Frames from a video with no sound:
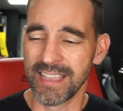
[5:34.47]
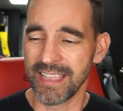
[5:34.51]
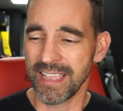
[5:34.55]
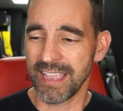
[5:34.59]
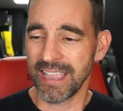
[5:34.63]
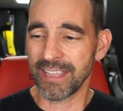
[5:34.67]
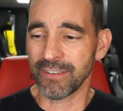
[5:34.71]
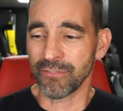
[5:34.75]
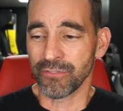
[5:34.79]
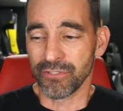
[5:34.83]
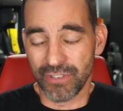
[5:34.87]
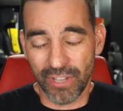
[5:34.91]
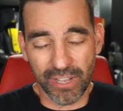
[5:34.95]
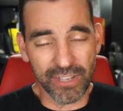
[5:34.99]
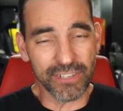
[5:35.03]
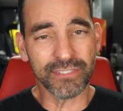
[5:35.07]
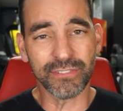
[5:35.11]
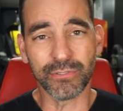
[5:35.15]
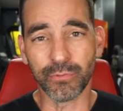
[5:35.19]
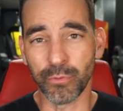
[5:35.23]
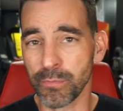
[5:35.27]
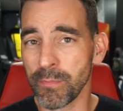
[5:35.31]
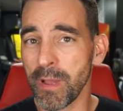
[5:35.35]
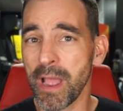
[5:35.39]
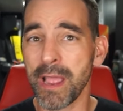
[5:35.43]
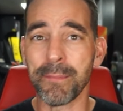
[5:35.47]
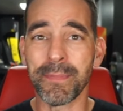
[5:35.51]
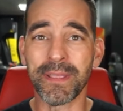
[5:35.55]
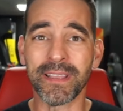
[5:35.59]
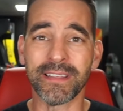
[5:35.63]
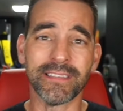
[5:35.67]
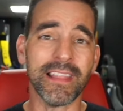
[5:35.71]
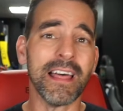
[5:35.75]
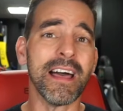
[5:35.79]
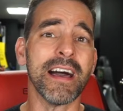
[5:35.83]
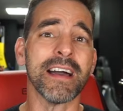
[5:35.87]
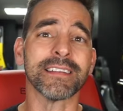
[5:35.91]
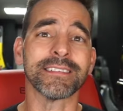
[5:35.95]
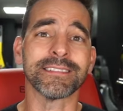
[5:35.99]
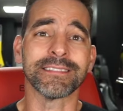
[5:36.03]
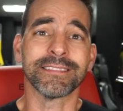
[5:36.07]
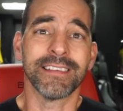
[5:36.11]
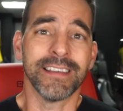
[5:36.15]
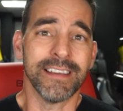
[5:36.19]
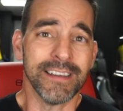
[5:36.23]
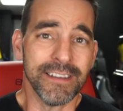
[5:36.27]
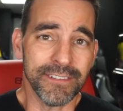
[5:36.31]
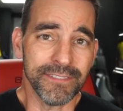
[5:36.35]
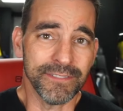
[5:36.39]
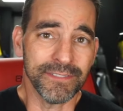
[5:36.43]
It does remind me a lot
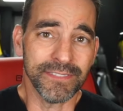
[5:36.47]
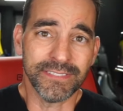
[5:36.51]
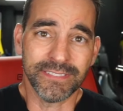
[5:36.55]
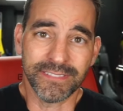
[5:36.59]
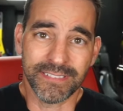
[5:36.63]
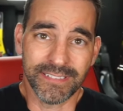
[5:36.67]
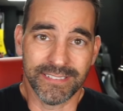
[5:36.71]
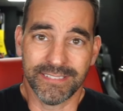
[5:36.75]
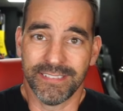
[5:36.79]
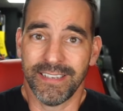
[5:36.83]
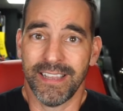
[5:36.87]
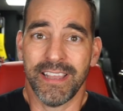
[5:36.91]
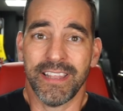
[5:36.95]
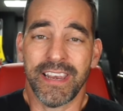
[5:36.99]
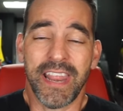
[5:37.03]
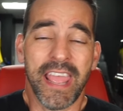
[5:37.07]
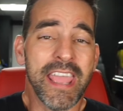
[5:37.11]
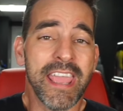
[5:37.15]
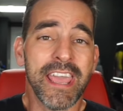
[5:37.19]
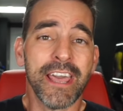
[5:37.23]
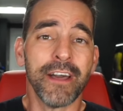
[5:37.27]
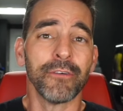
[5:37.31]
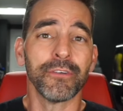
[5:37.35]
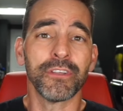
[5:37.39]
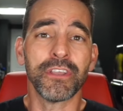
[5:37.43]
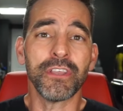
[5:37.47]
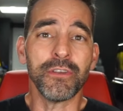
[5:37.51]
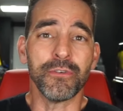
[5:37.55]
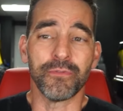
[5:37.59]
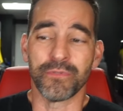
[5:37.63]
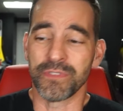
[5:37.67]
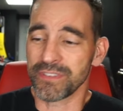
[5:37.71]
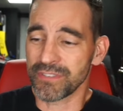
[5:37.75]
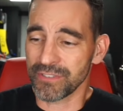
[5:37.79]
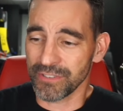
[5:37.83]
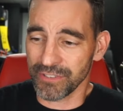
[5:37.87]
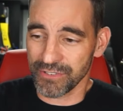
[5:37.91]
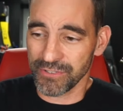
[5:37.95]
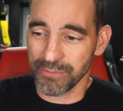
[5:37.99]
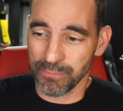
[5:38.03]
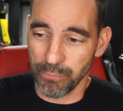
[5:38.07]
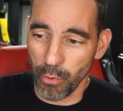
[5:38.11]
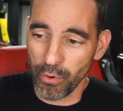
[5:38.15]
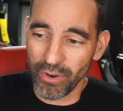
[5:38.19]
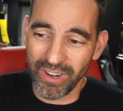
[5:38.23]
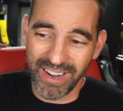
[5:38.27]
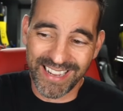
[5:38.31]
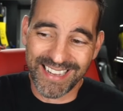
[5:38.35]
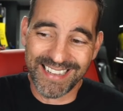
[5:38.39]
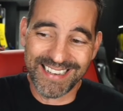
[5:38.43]
of an ALU. This looks
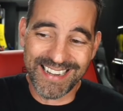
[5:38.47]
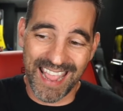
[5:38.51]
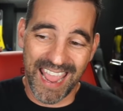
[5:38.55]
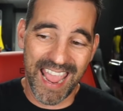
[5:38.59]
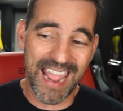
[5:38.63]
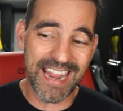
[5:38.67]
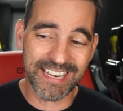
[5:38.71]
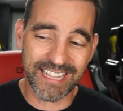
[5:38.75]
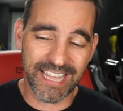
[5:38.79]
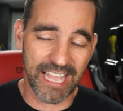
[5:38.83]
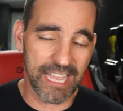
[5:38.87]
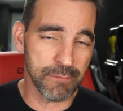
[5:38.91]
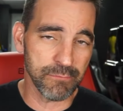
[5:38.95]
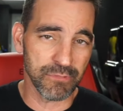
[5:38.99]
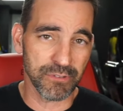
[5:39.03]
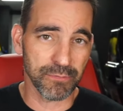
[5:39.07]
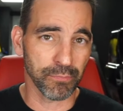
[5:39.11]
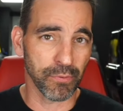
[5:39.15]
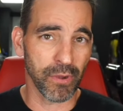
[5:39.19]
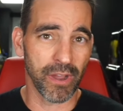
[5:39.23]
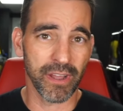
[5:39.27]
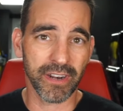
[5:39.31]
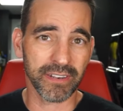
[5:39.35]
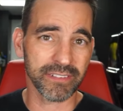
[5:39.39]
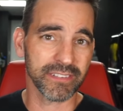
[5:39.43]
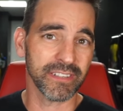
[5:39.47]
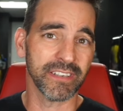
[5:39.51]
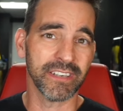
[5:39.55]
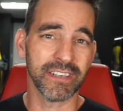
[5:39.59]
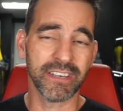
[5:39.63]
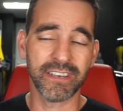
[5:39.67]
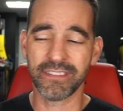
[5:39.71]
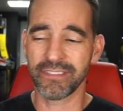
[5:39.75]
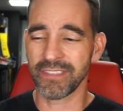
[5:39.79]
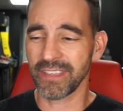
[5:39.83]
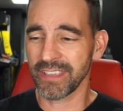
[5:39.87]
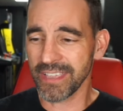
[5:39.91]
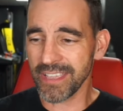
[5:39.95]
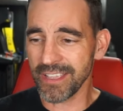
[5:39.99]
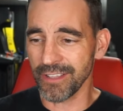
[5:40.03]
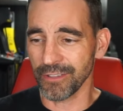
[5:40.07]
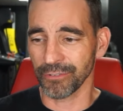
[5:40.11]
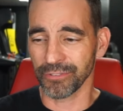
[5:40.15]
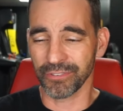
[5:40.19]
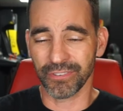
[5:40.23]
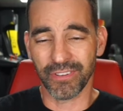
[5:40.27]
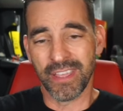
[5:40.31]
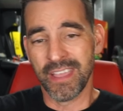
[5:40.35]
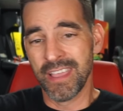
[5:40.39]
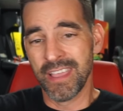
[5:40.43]
more like an At Games product than anything else.